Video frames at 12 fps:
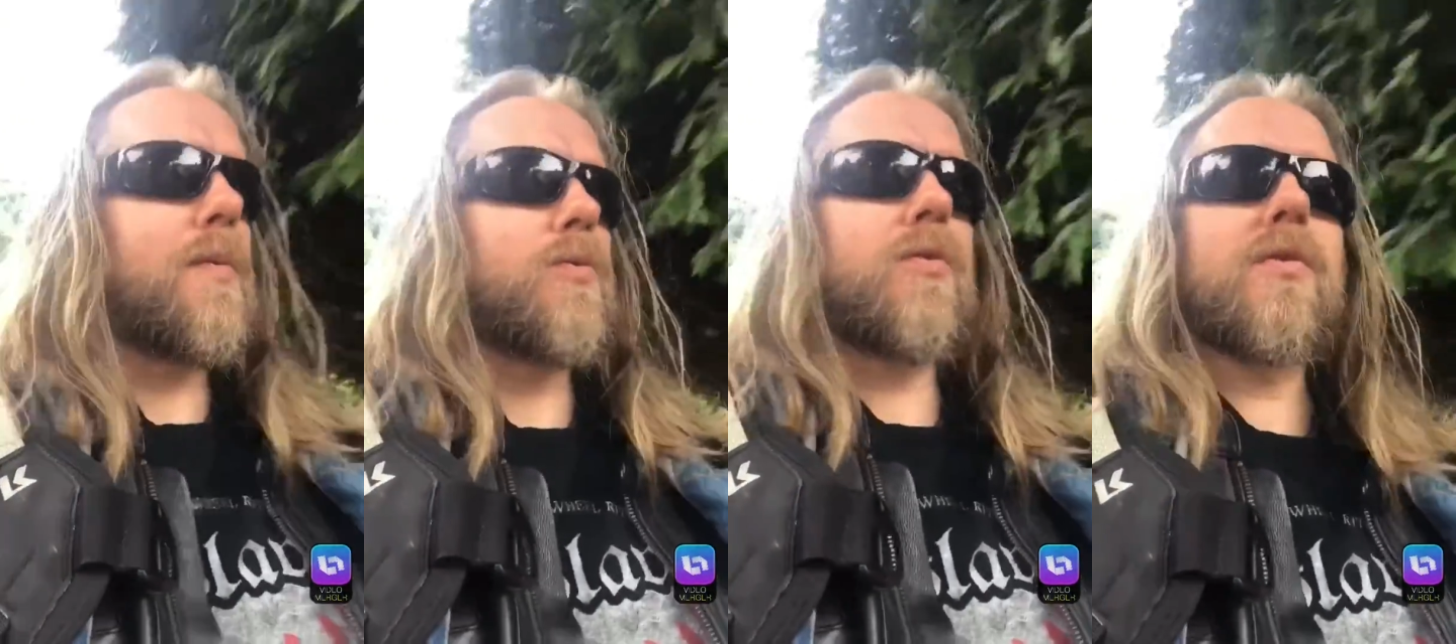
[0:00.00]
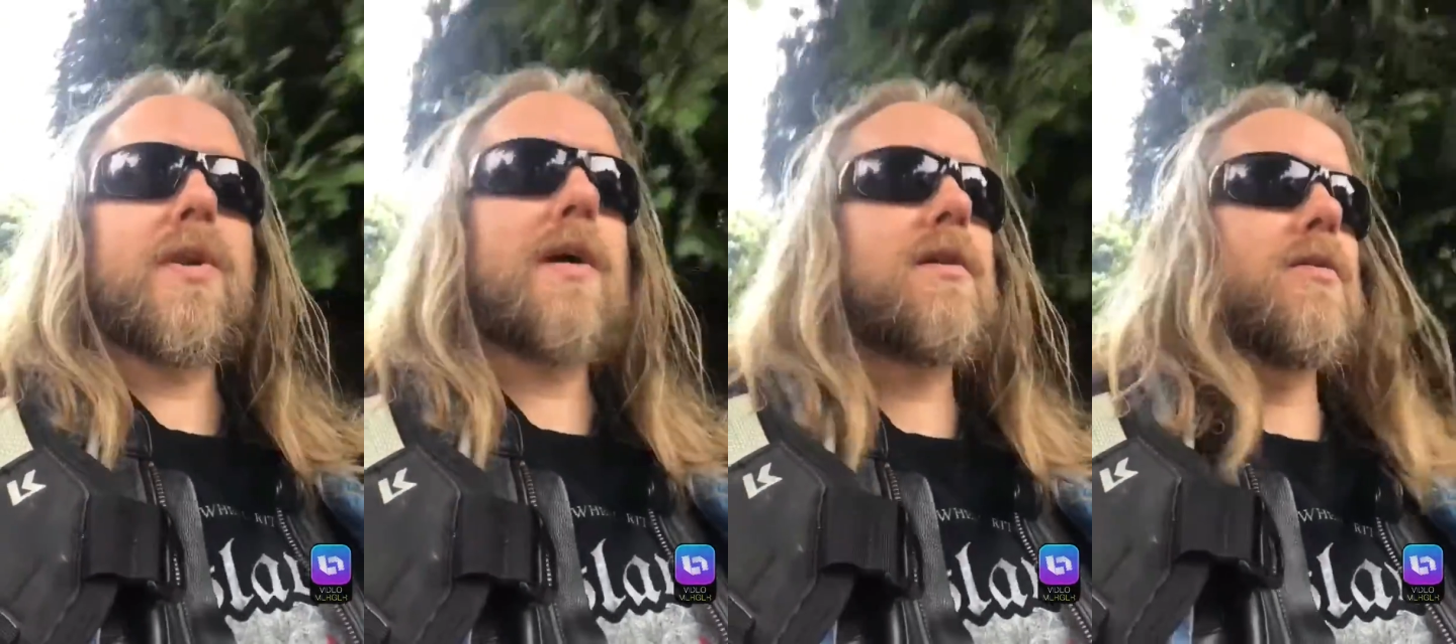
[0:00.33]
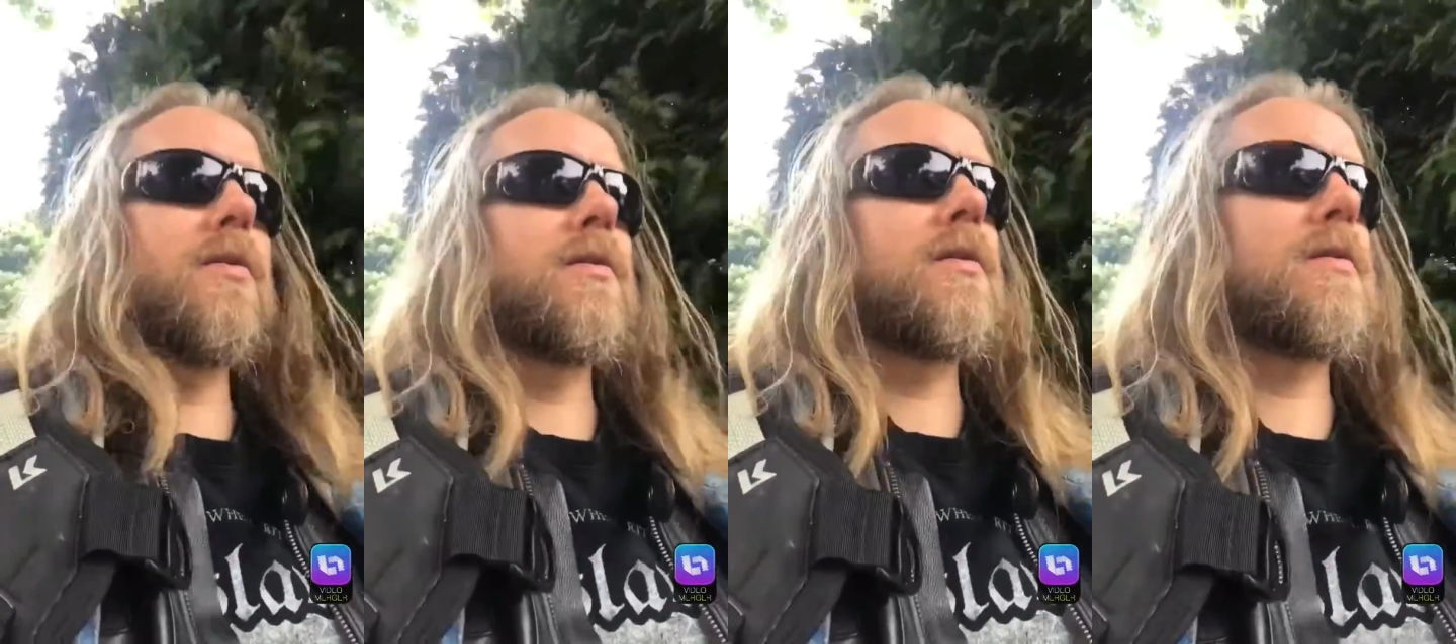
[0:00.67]
able to connect the
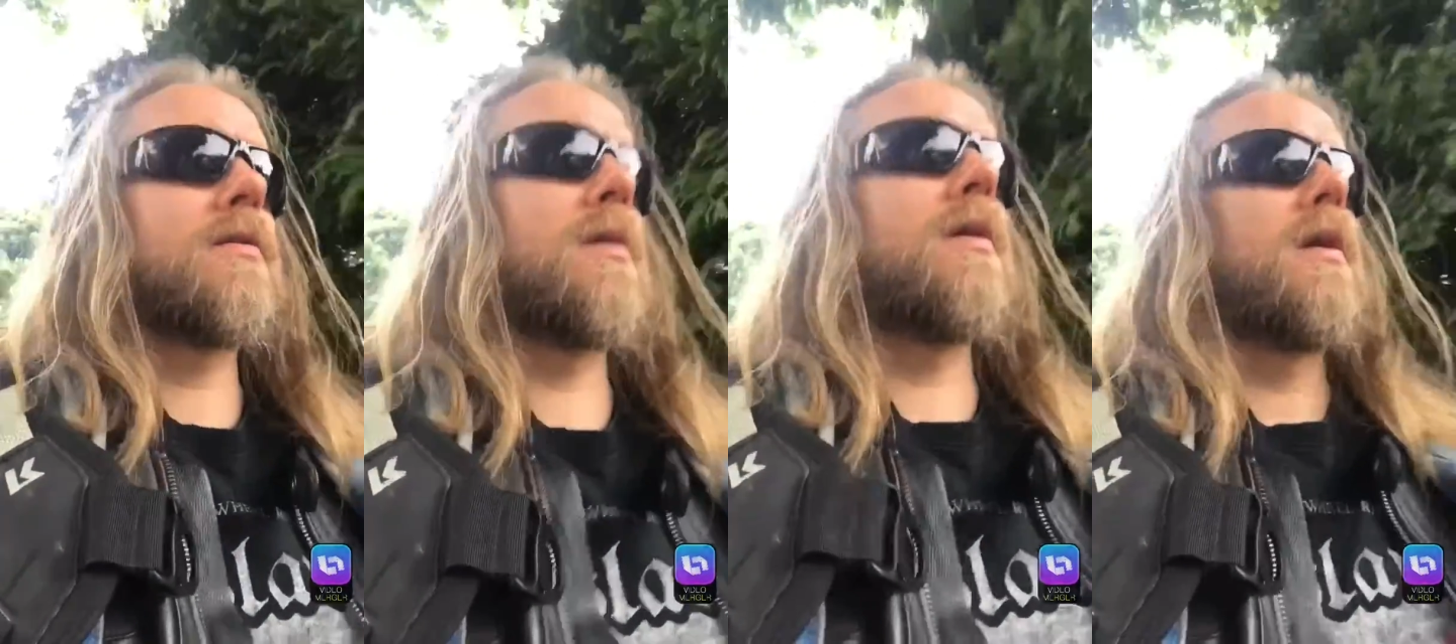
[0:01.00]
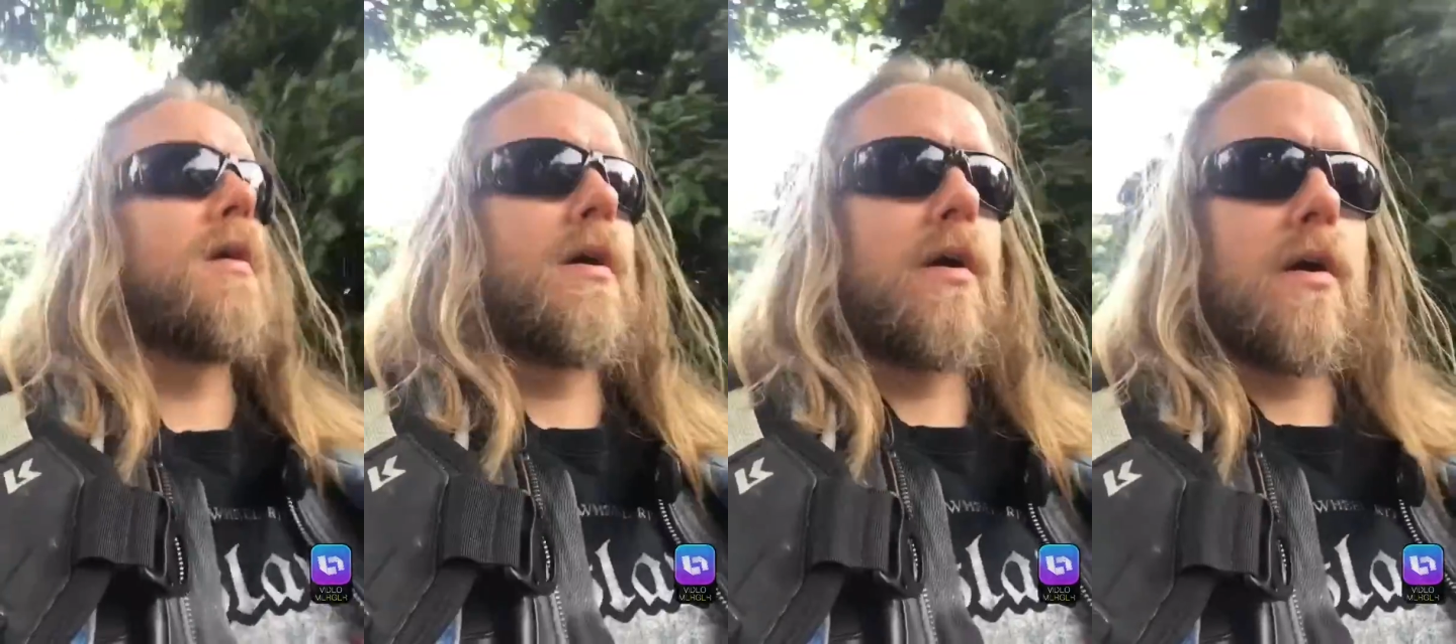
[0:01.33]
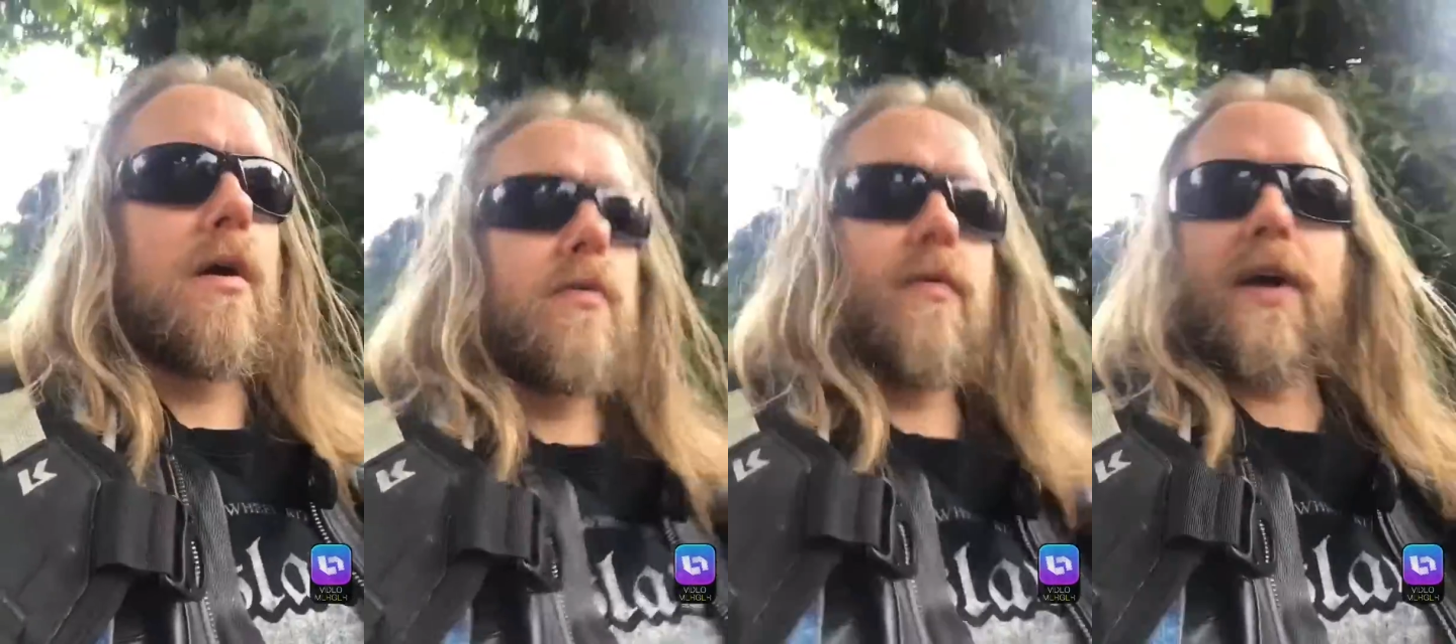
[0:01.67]
dots
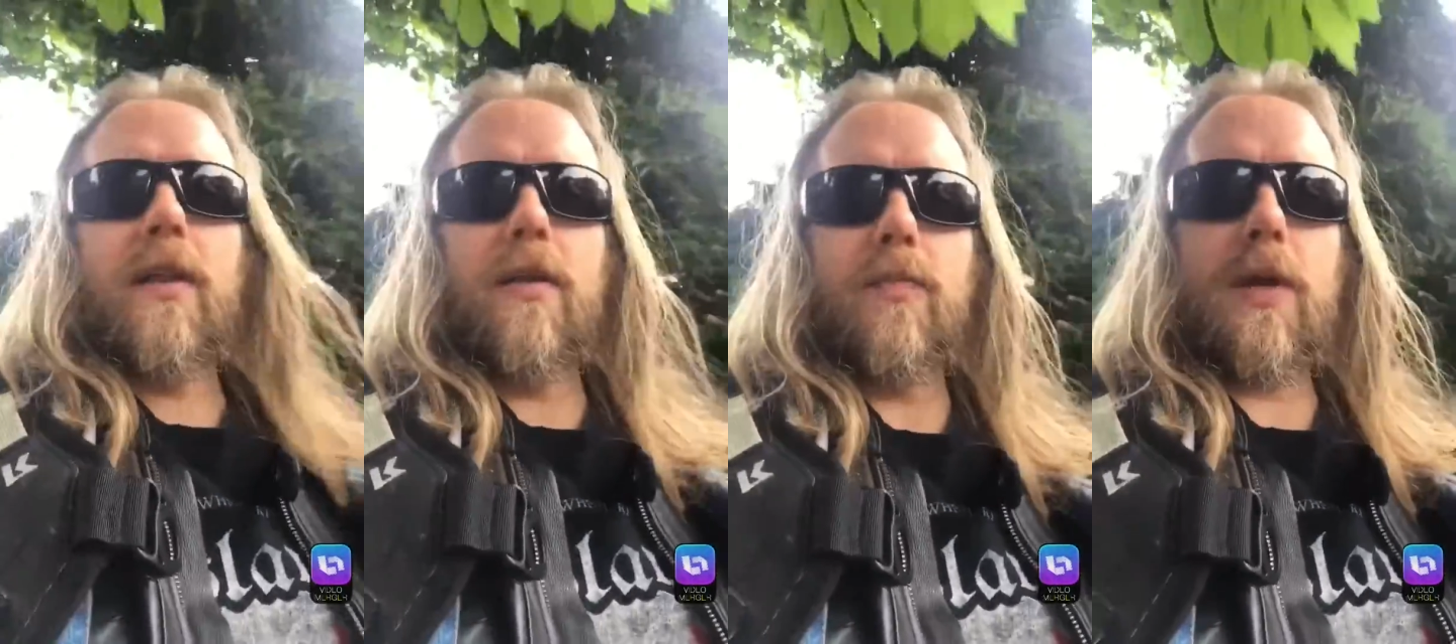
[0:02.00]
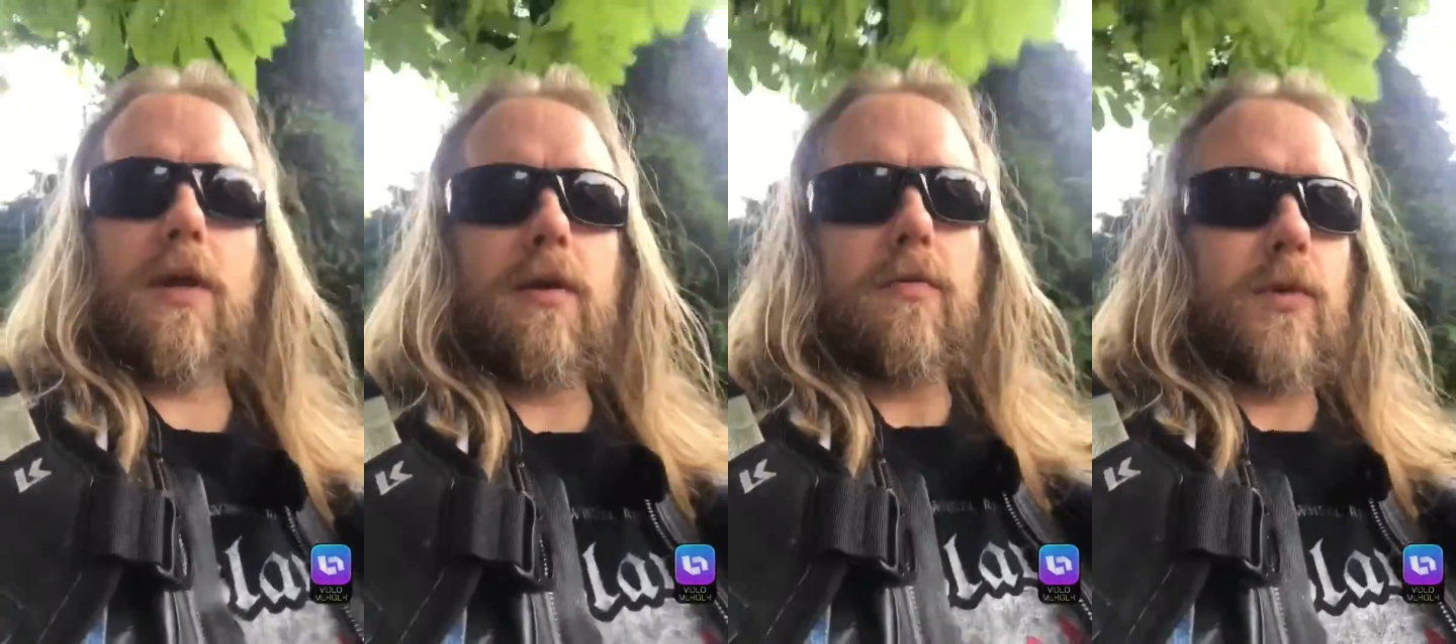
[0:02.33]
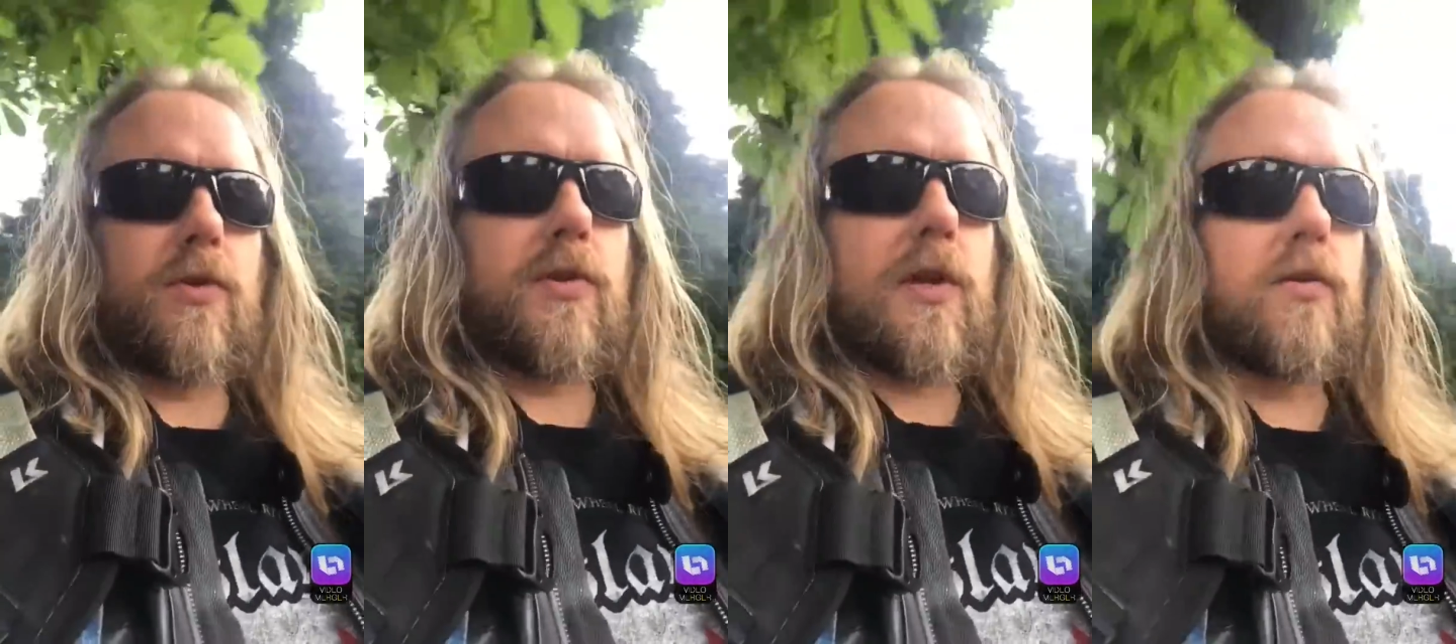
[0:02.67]
right in the beginning
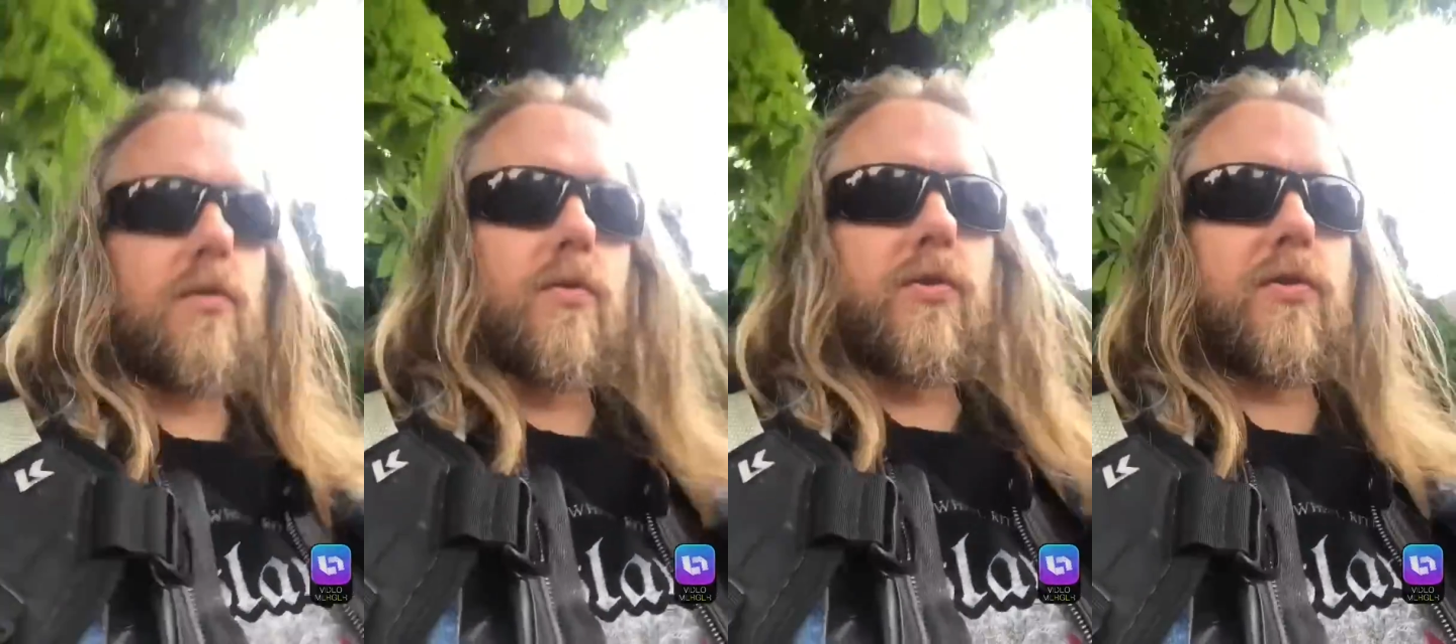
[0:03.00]
when you set your goal.